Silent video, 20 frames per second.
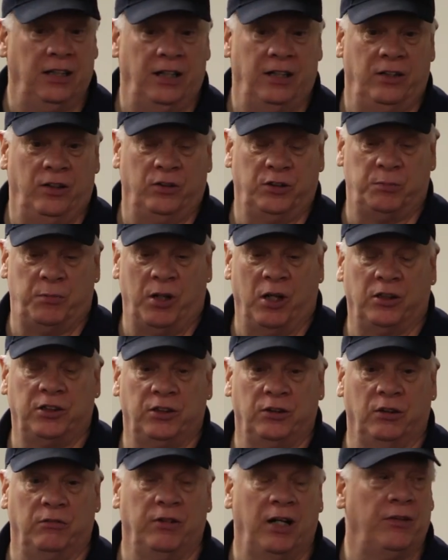And those
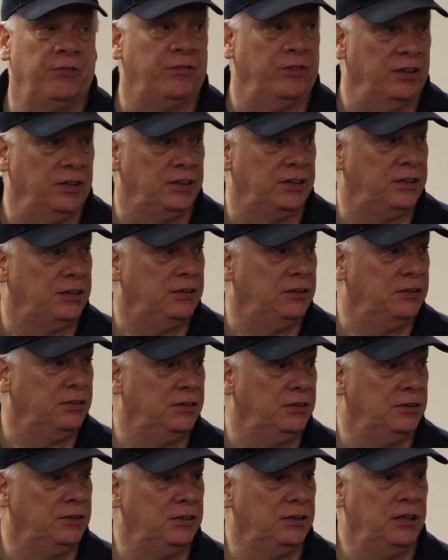marks are a reference.
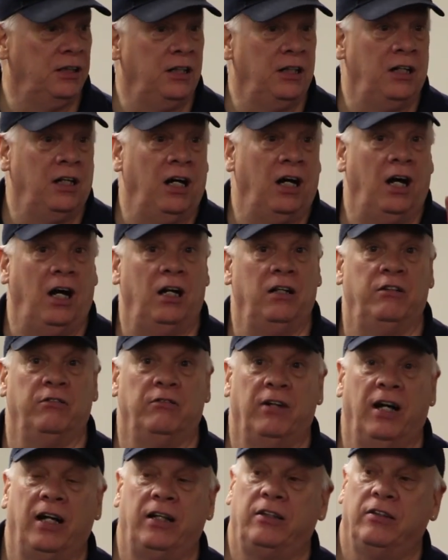a
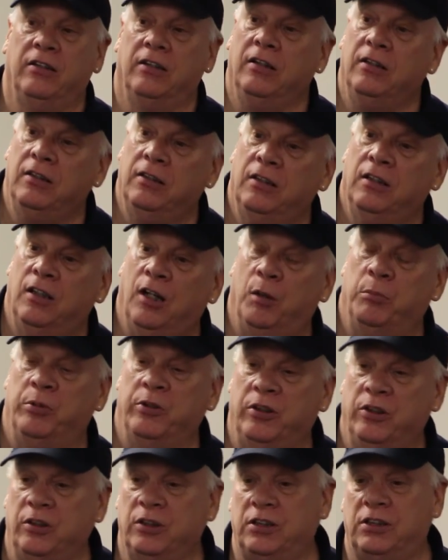director, a
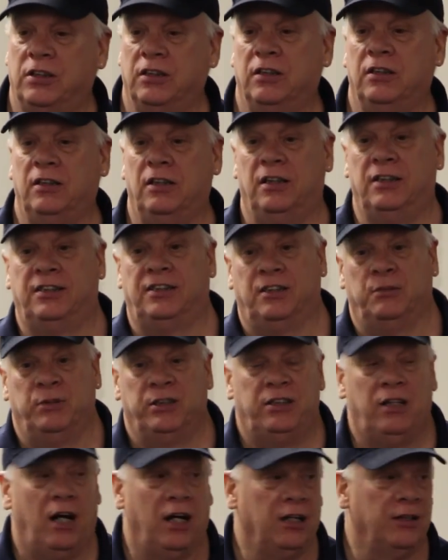producer, a
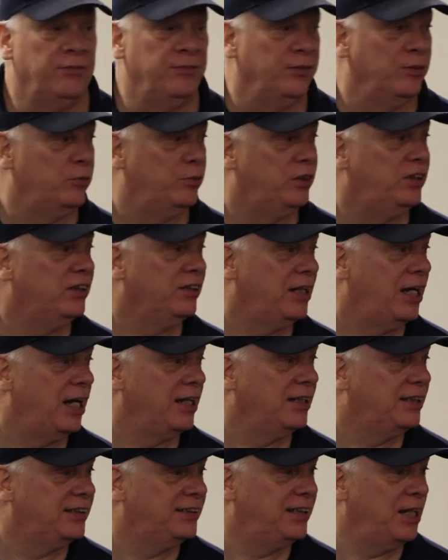cinematographer will
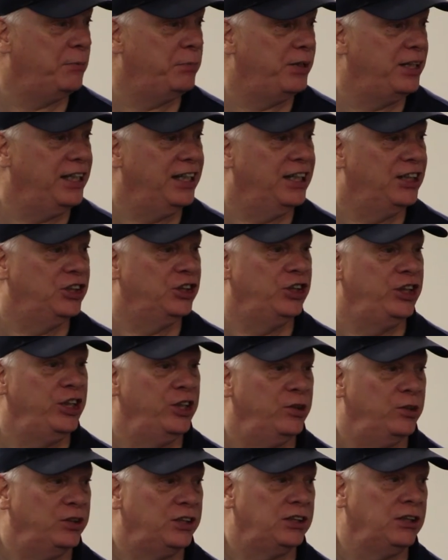not accept the
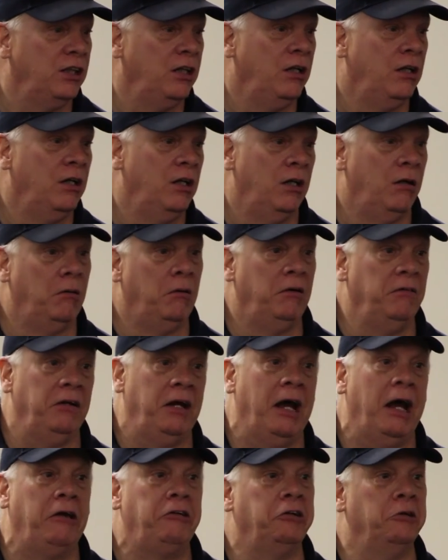excuse, well
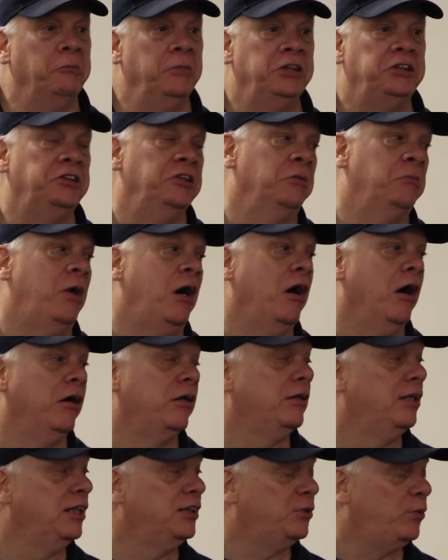the actor missed their mark,
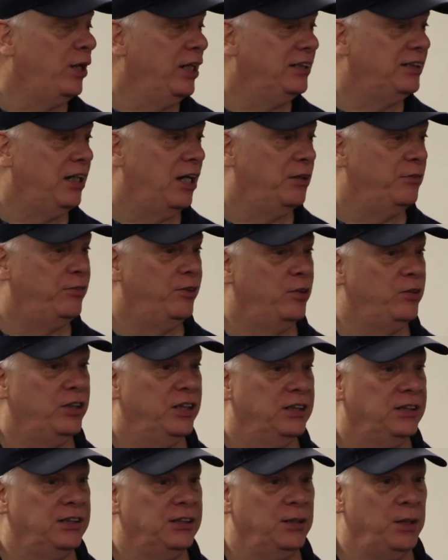that's why it's out of focus.
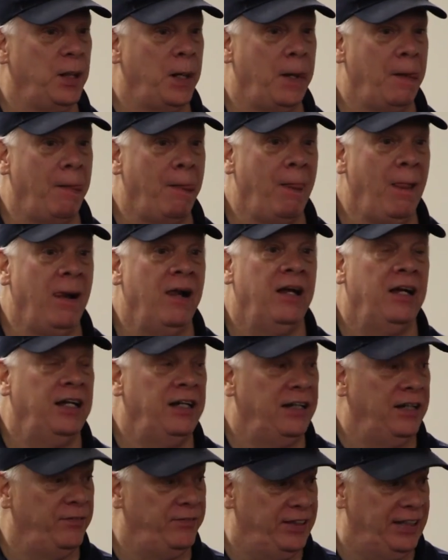
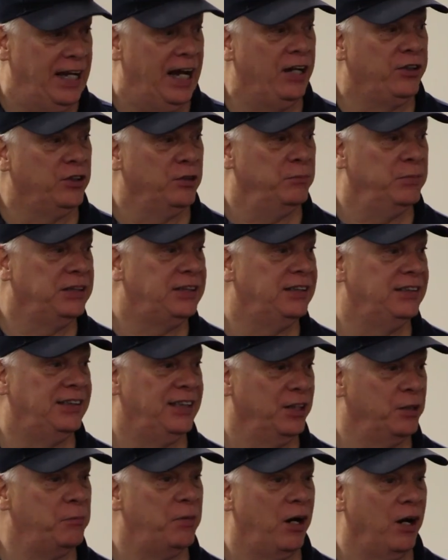If the actor misses
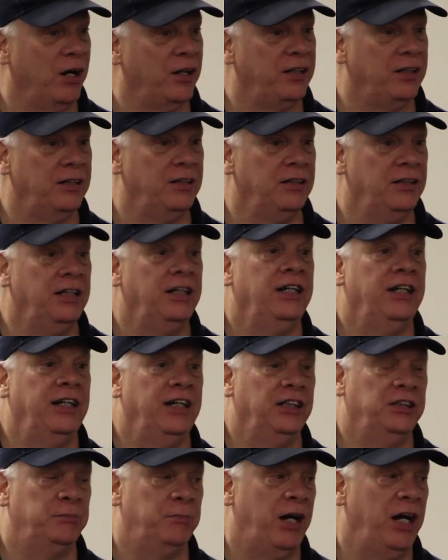their mark,
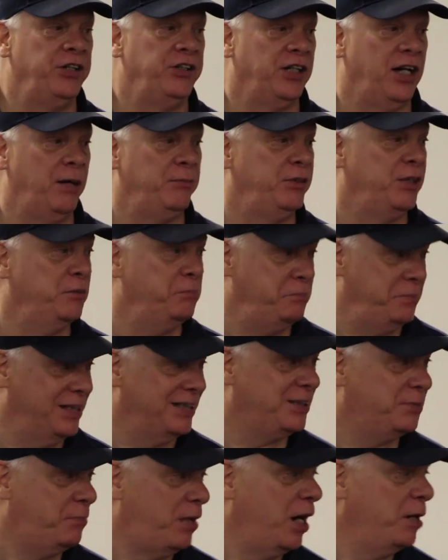it's my job to
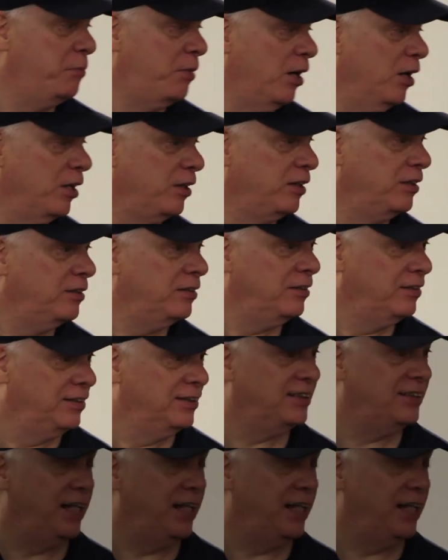miss my mark the